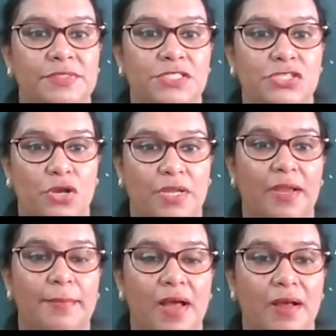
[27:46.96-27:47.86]
He's
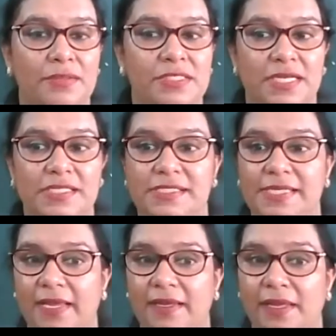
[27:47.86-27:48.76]
talking about
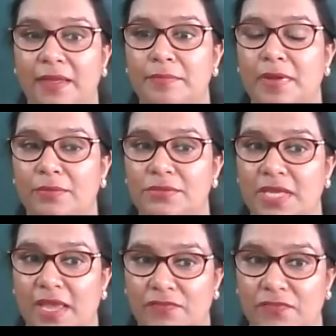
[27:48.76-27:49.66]
scaling Mount
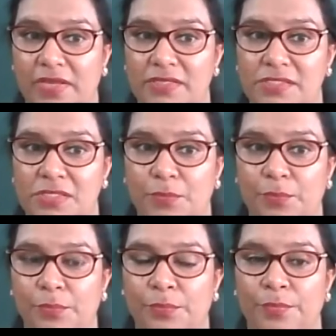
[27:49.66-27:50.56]
Everest.
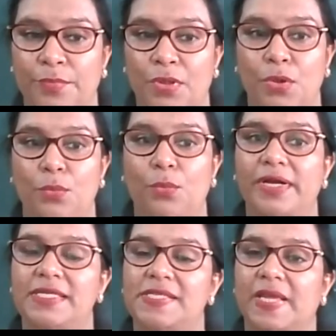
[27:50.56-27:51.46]

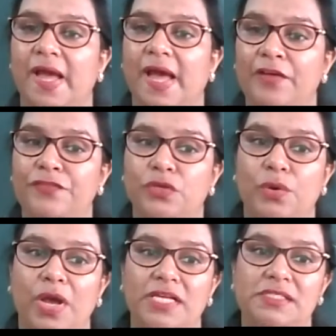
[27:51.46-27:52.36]
What does he have to
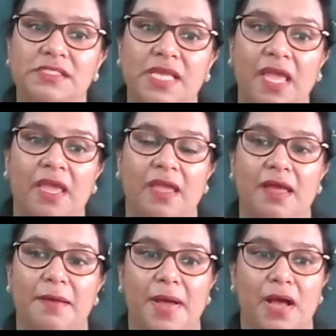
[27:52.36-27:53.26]
uh, say
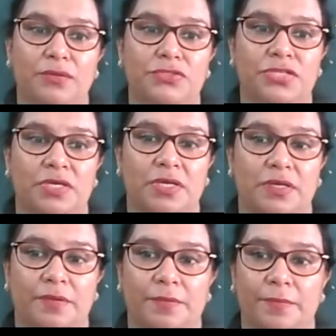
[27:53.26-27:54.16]
about uh,
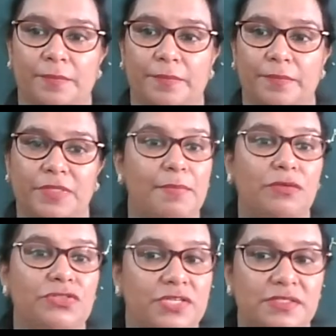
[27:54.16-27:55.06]
the
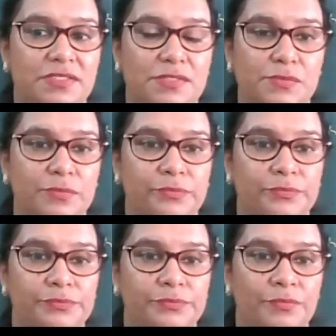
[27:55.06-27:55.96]
mountains?
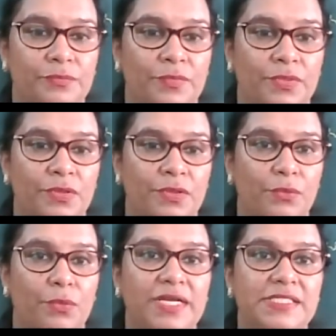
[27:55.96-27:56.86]

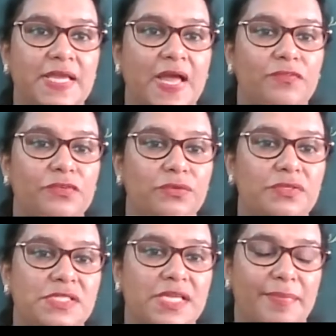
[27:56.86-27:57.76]
What does he have
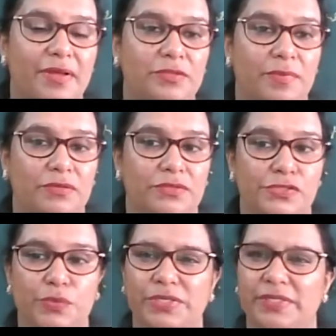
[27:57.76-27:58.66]
to say about the
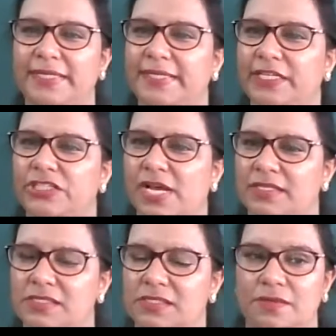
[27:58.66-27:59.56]
mountains? What do they teach
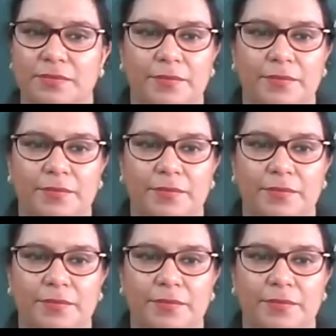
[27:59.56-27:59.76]
us?